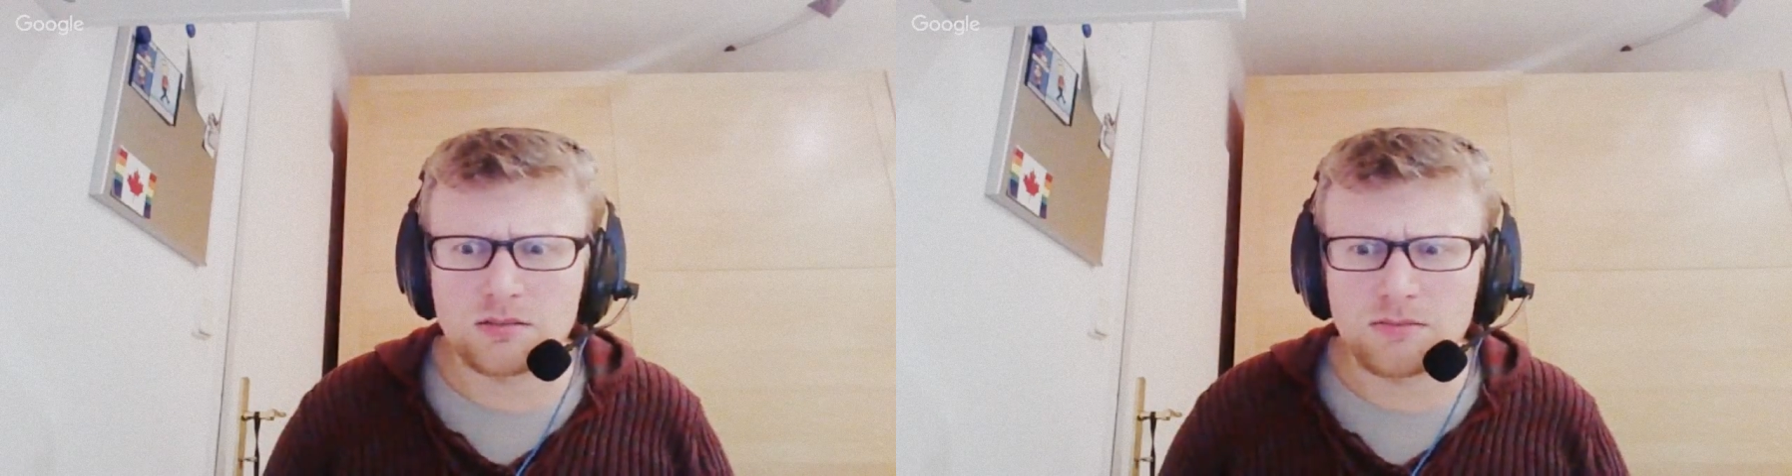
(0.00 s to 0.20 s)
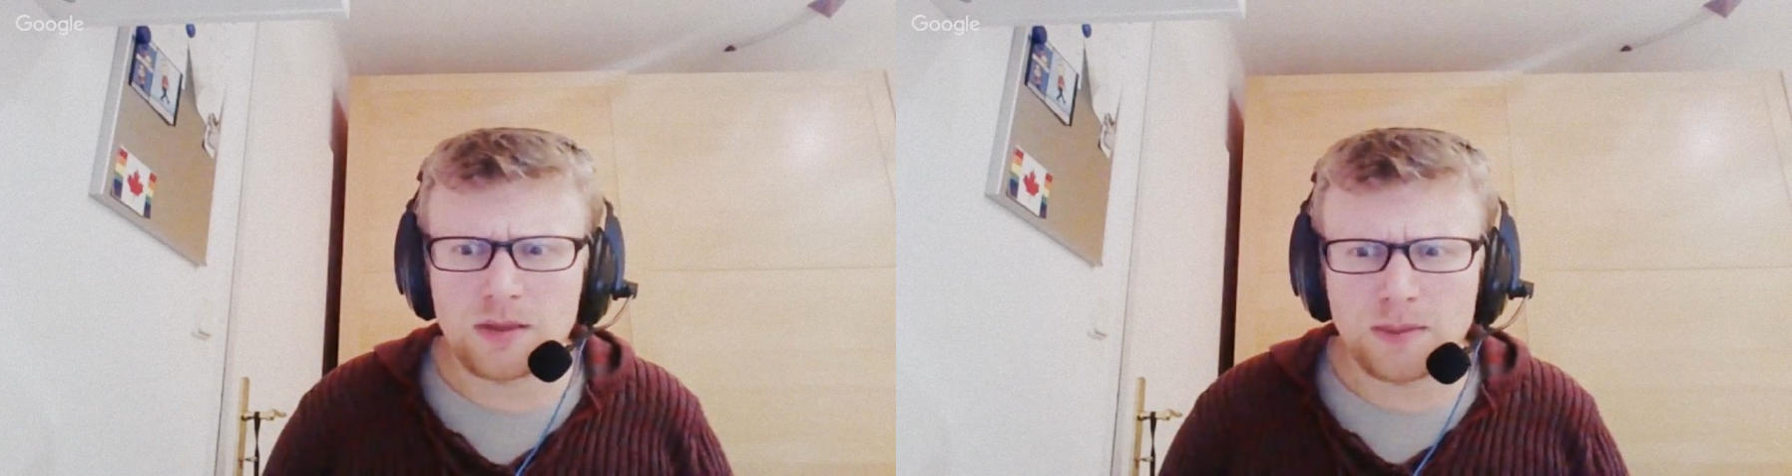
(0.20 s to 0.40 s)

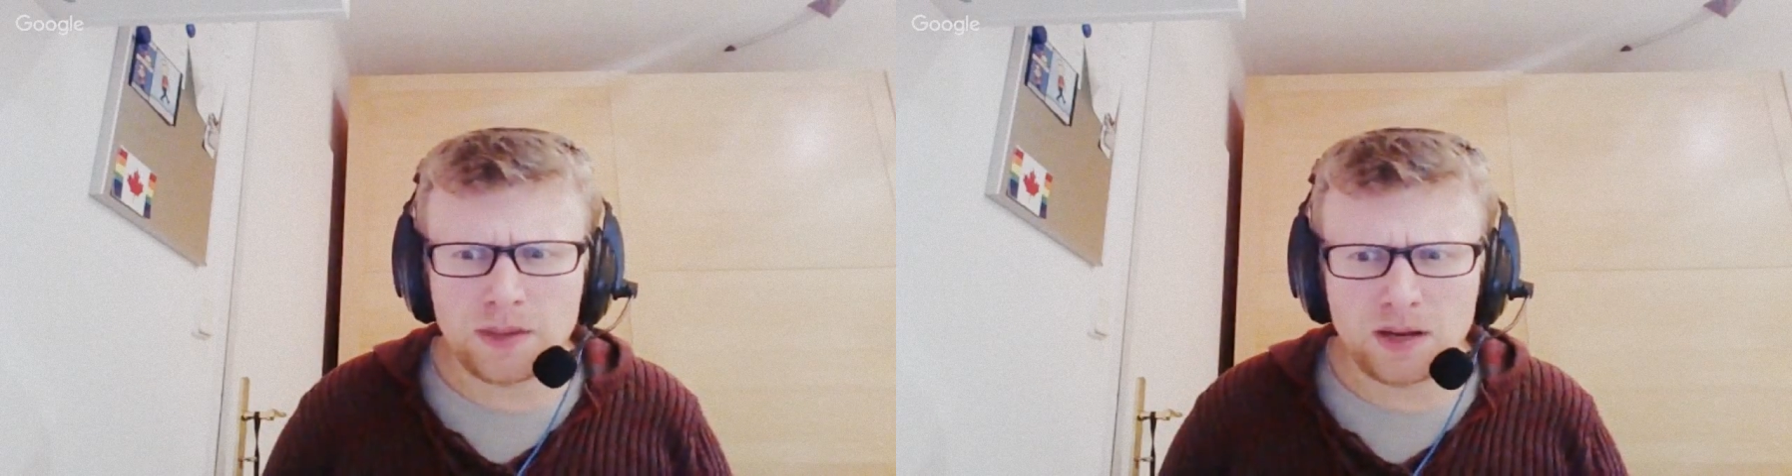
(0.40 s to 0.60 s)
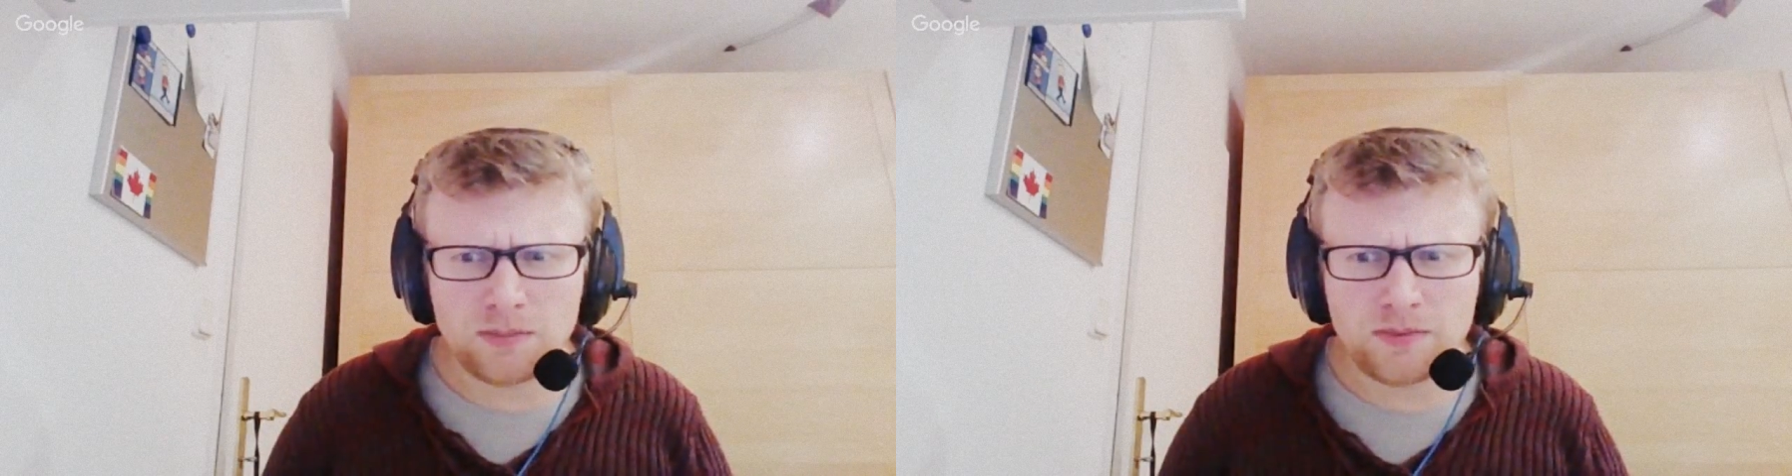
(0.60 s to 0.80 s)
maybe been
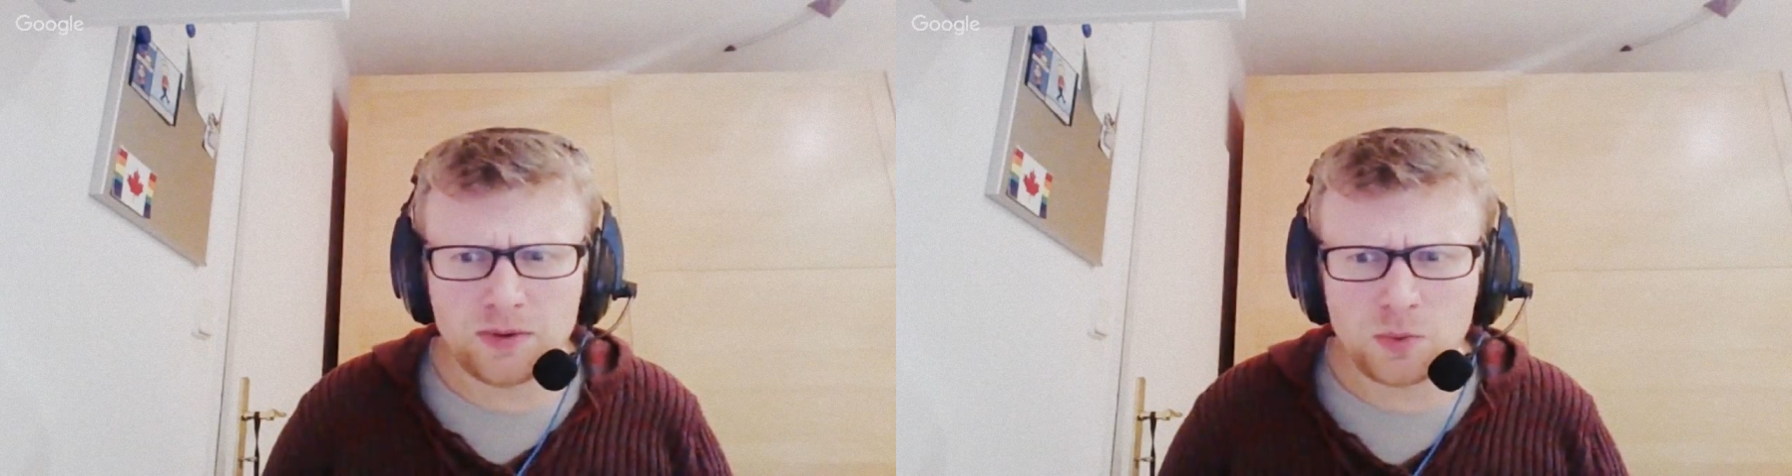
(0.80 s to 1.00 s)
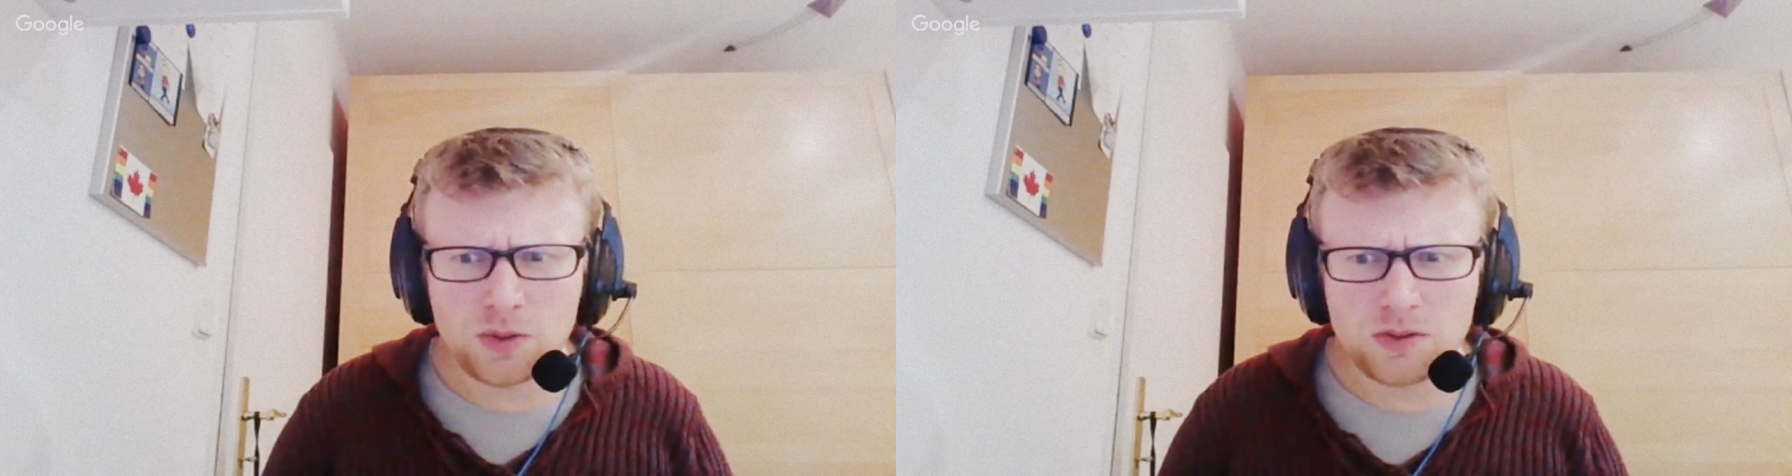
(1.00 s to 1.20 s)
up for
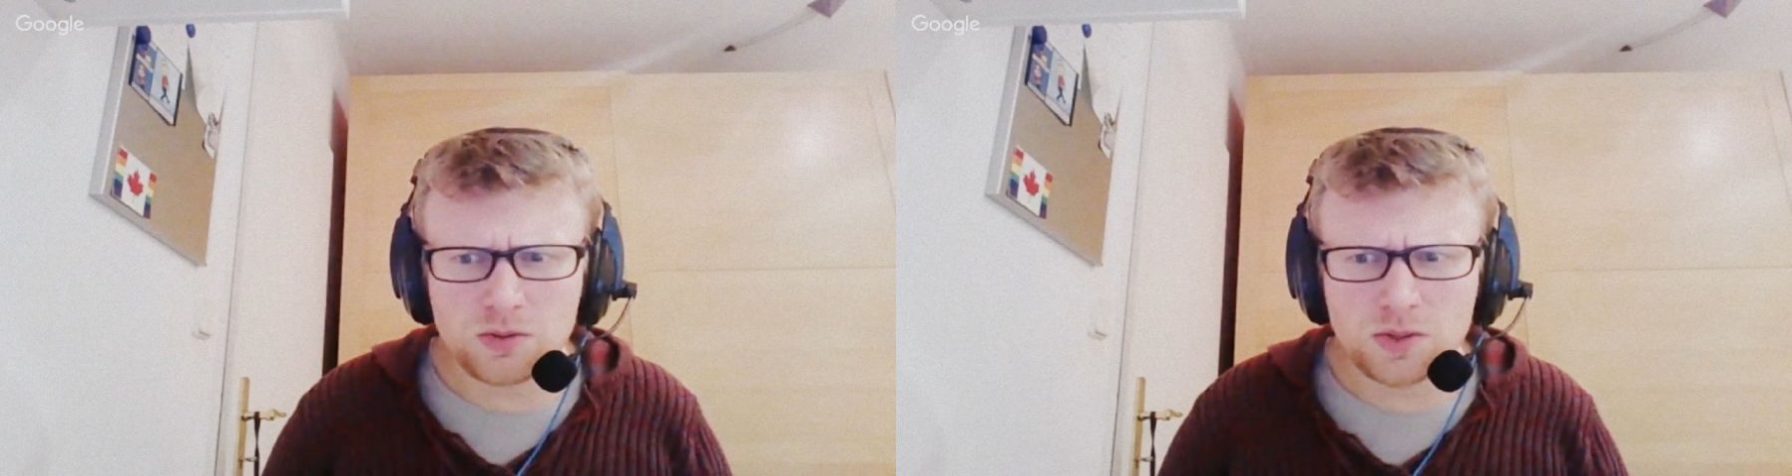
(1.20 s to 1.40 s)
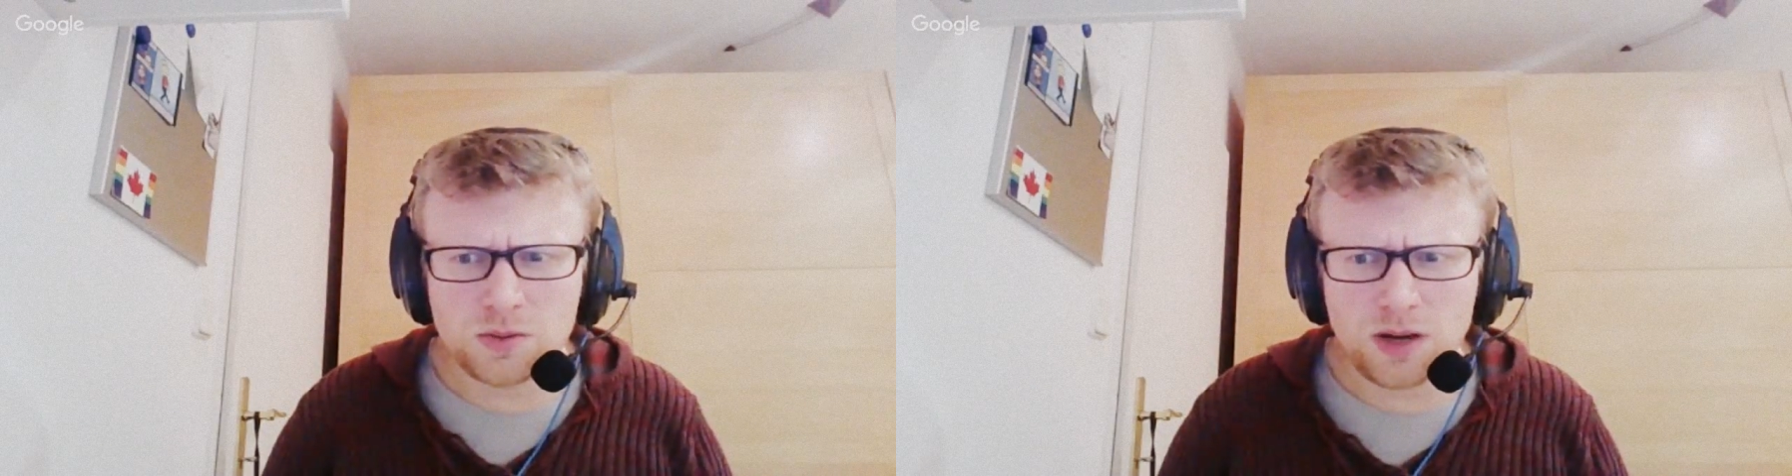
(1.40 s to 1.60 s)
it once or
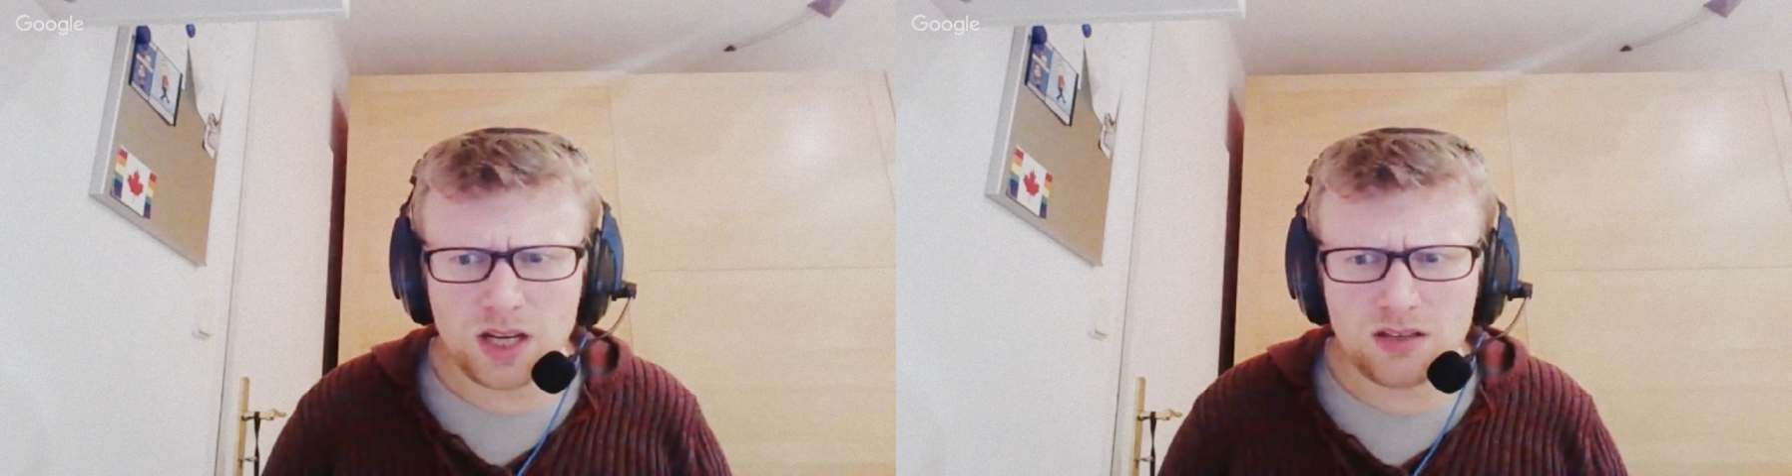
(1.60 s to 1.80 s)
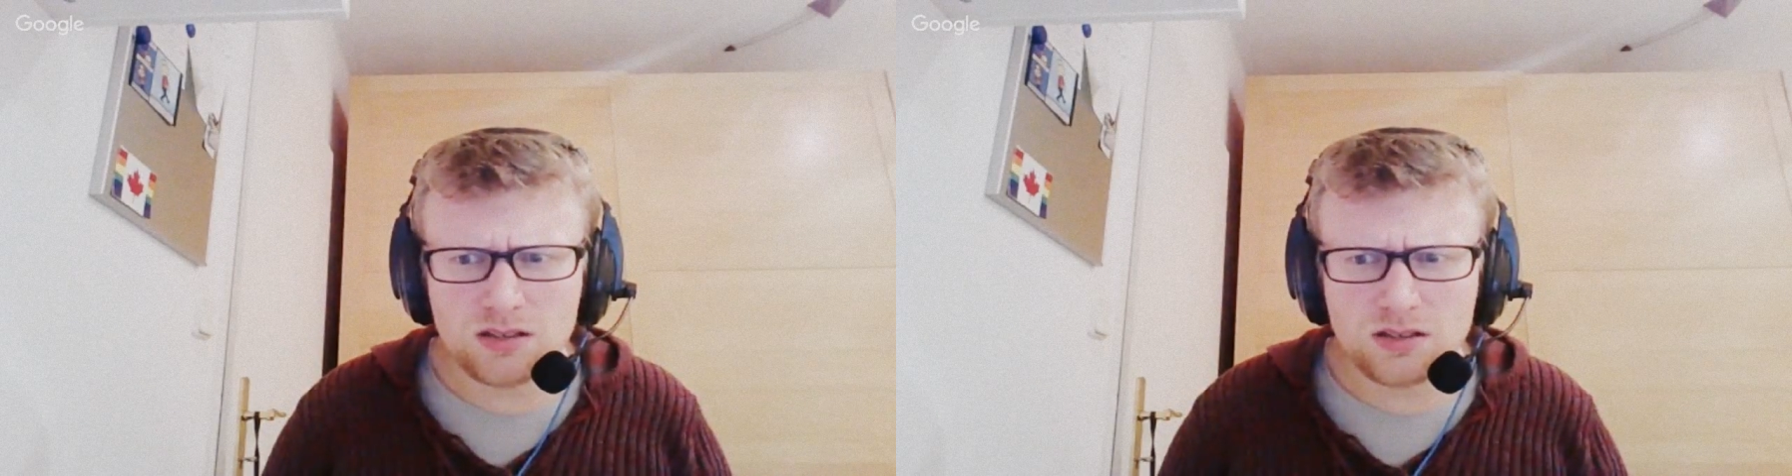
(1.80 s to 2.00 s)

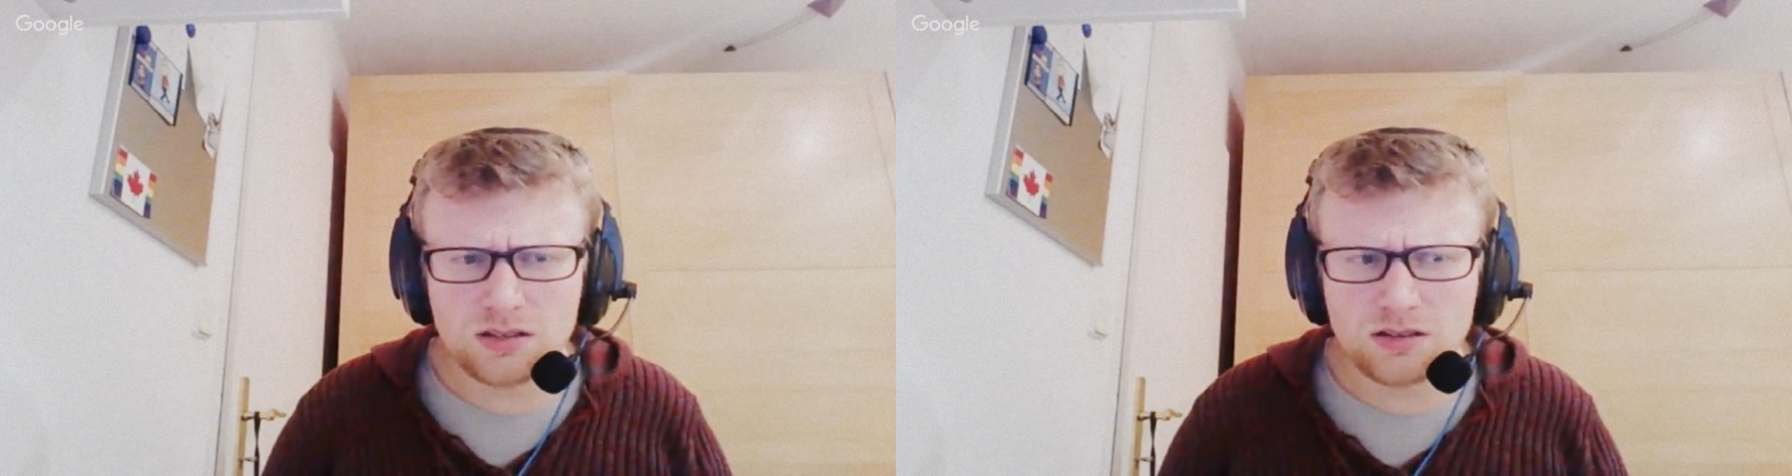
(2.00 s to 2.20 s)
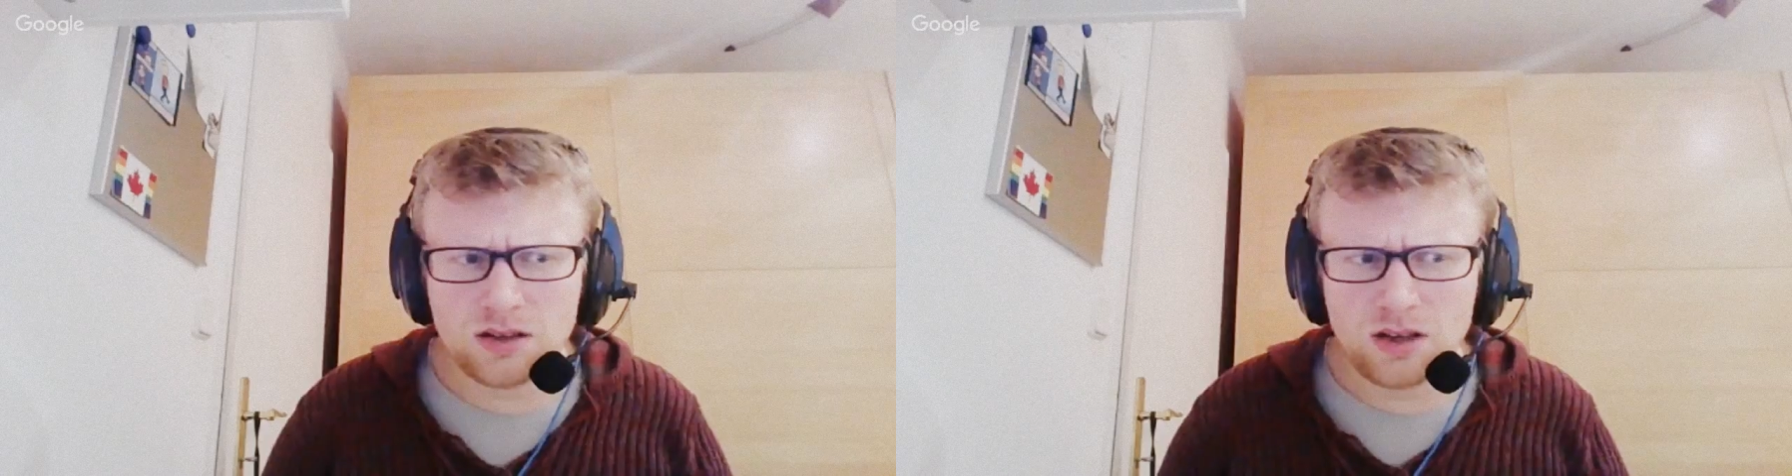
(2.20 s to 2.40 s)
twice,